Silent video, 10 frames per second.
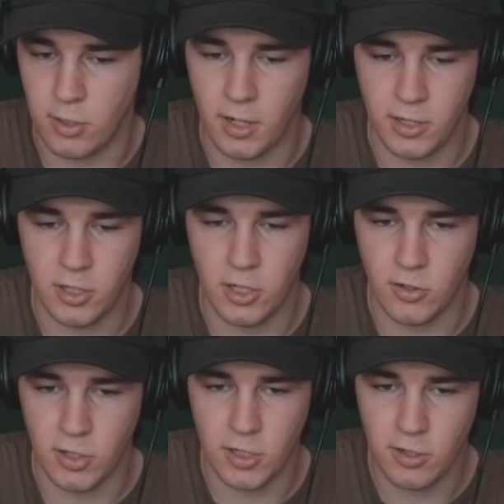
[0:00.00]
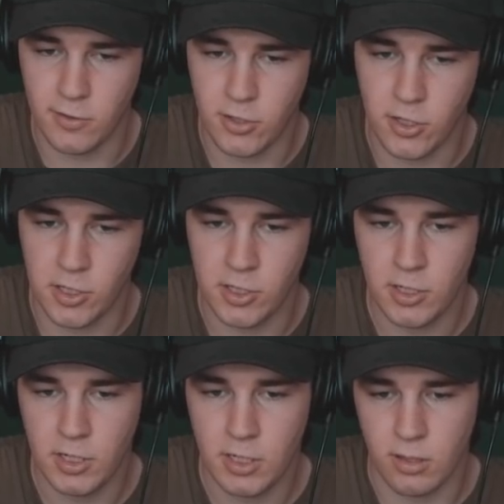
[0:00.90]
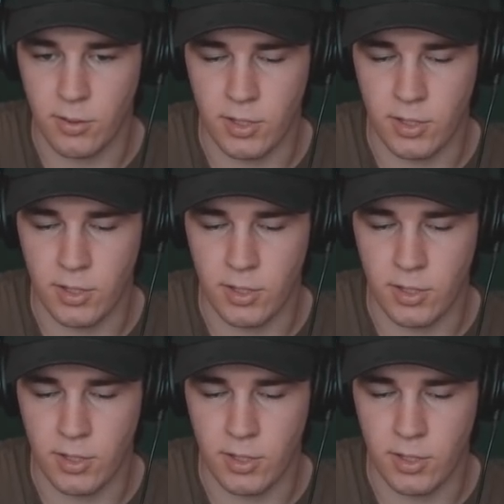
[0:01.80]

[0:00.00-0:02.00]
We're gonna change the curvature so